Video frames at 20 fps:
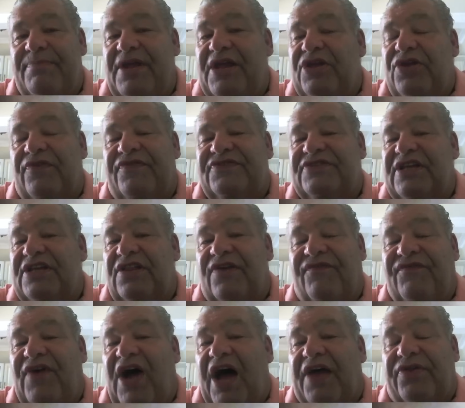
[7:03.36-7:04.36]
me, you've seen the
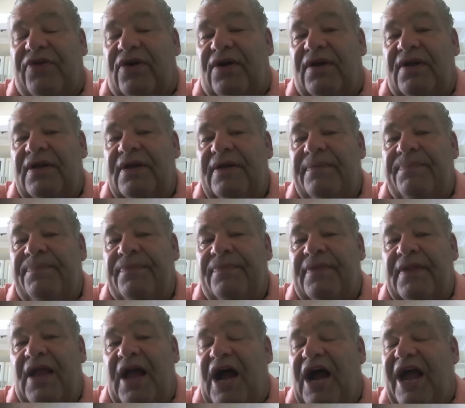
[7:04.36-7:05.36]
Father.
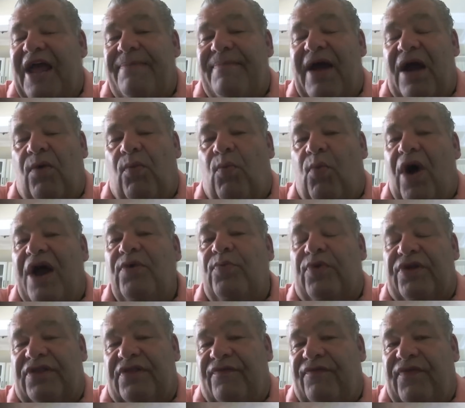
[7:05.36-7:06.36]
I am at one
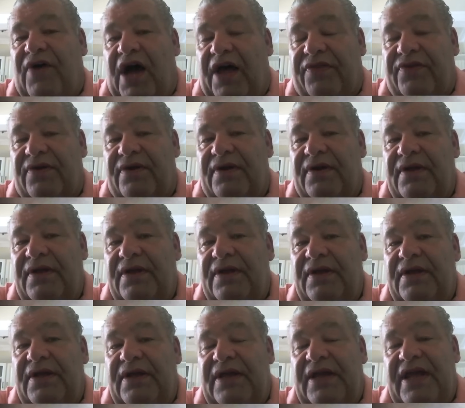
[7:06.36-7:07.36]
with the Father.
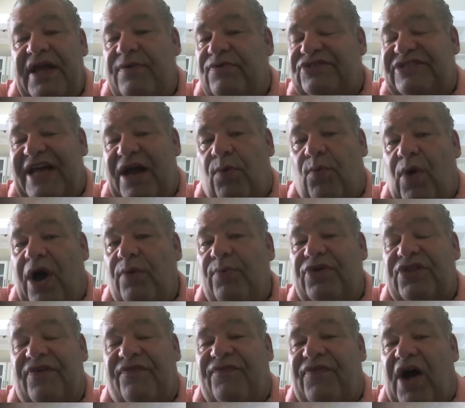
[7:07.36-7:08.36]
He was at one
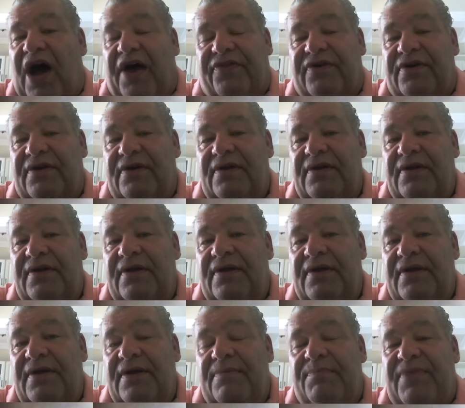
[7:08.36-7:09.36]
with the Father
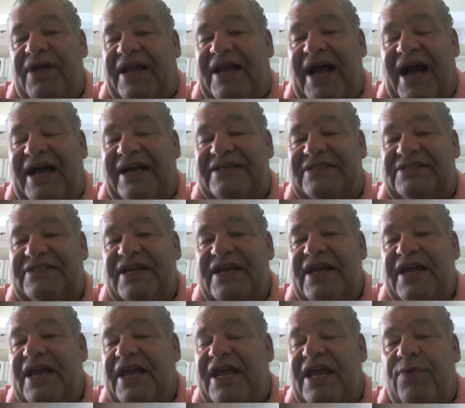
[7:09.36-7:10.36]
because
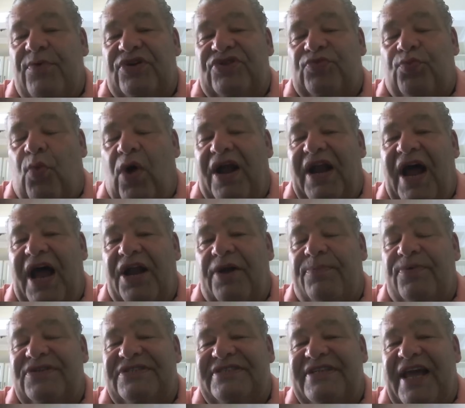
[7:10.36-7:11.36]
he was
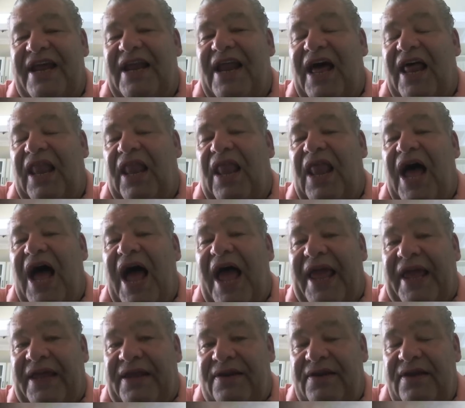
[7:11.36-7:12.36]
100%
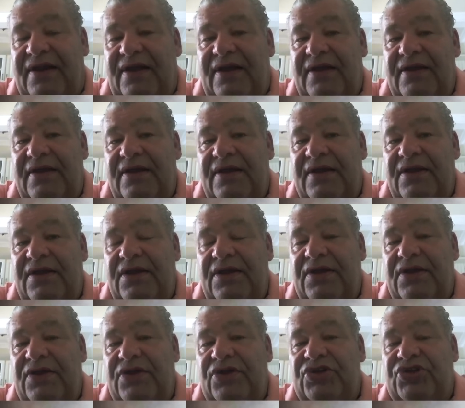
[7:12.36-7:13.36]
aligned
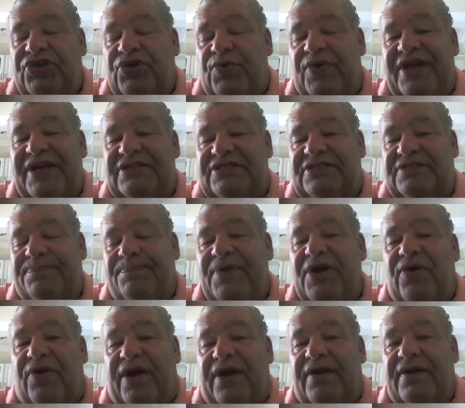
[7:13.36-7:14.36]
to his
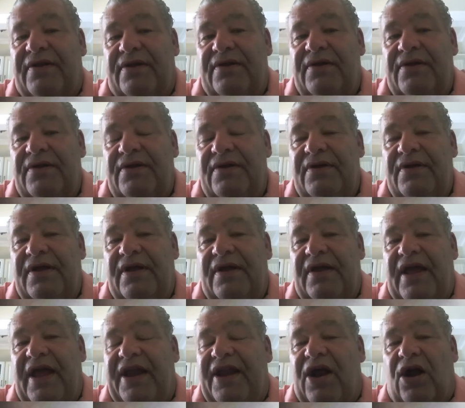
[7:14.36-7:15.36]
spirit,
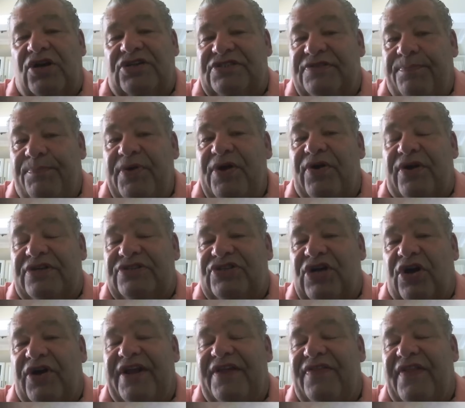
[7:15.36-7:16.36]
and our spirits
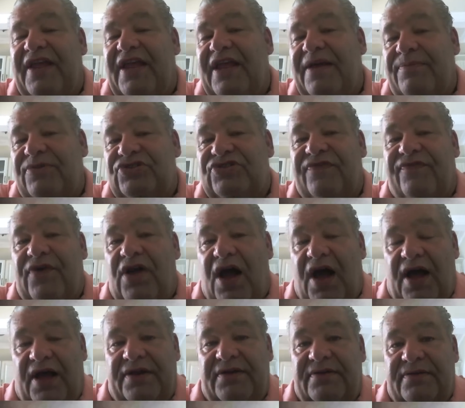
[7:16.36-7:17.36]
are in the image of
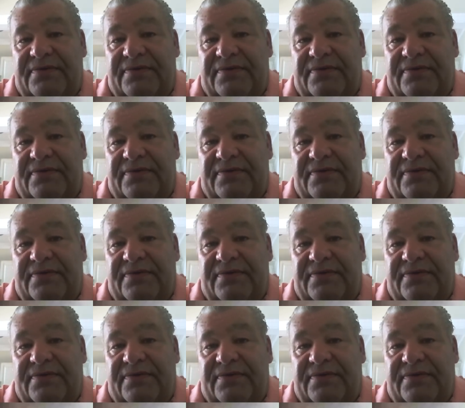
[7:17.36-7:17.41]
God.